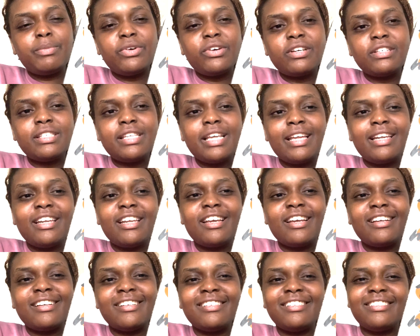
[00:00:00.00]
But the book's
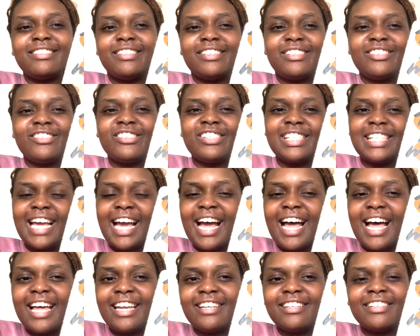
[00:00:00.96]
ending a little
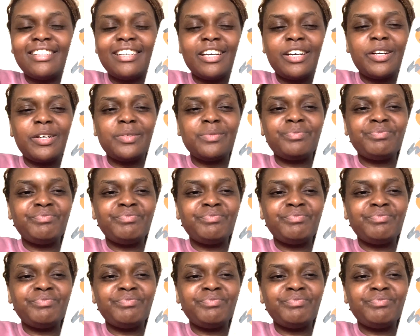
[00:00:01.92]
sad,